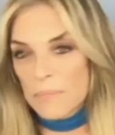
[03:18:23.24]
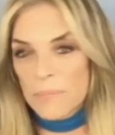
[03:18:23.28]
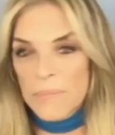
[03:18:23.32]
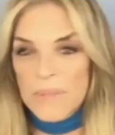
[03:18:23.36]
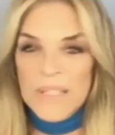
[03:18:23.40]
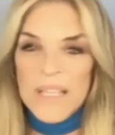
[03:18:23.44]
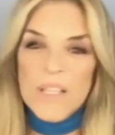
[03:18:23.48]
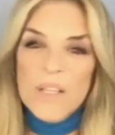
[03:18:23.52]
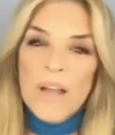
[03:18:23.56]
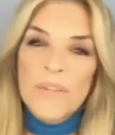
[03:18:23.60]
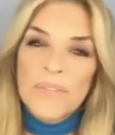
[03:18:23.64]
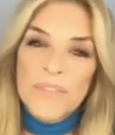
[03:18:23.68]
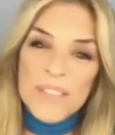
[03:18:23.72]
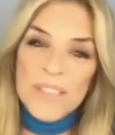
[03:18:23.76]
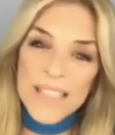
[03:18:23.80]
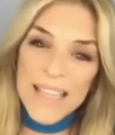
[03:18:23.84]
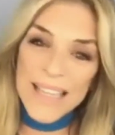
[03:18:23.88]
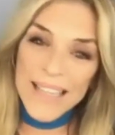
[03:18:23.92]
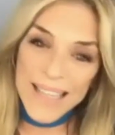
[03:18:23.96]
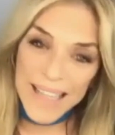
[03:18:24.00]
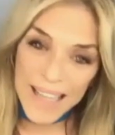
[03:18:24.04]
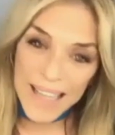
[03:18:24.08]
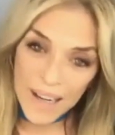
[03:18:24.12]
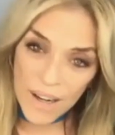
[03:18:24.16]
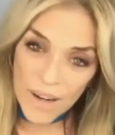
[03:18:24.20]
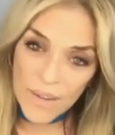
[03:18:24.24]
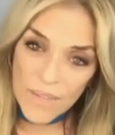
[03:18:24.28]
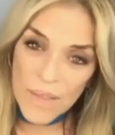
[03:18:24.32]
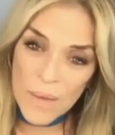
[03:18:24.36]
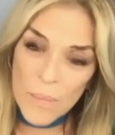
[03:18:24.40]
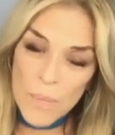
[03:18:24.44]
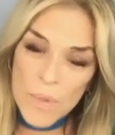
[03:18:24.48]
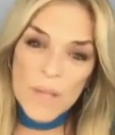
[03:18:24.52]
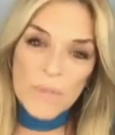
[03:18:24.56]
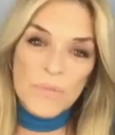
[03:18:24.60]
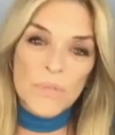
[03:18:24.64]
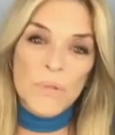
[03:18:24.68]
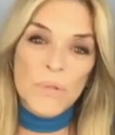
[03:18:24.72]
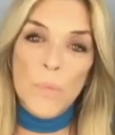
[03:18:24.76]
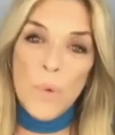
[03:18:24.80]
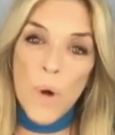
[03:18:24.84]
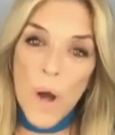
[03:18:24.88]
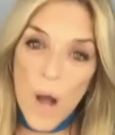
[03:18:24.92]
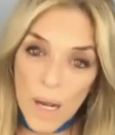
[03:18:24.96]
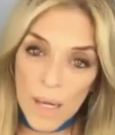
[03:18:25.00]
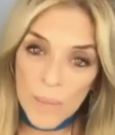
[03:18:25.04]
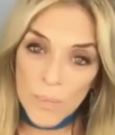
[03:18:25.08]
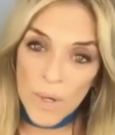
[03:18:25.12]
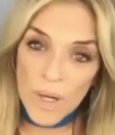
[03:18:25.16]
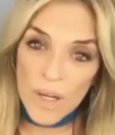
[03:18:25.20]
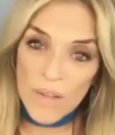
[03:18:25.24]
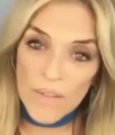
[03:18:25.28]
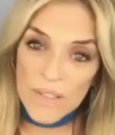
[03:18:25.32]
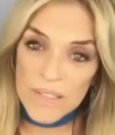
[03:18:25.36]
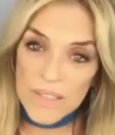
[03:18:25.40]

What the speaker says: Then you have to take care of them and you have to walk them all the